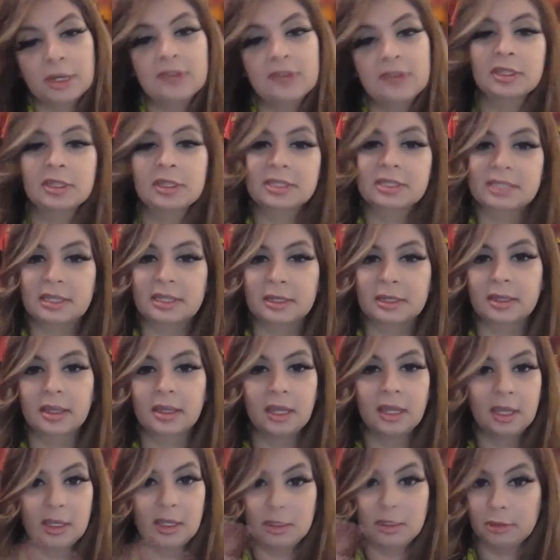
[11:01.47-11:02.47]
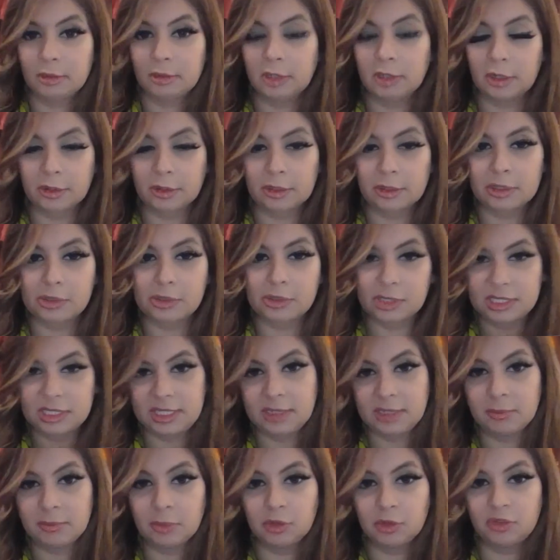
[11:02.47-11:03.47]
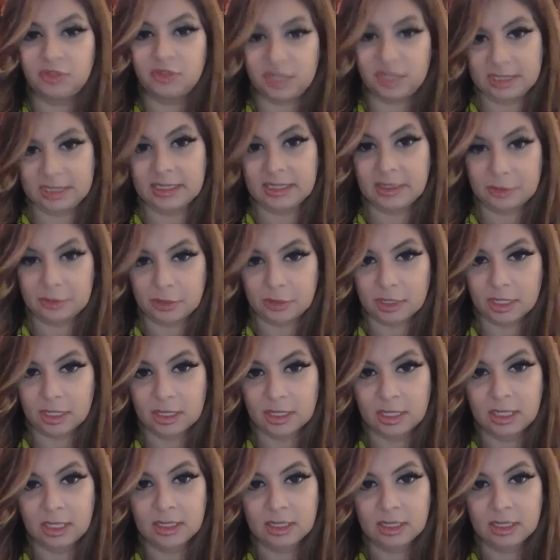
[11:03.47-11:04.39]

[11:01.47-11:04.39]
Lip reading: traveling sick, no longer interested, moved, etc.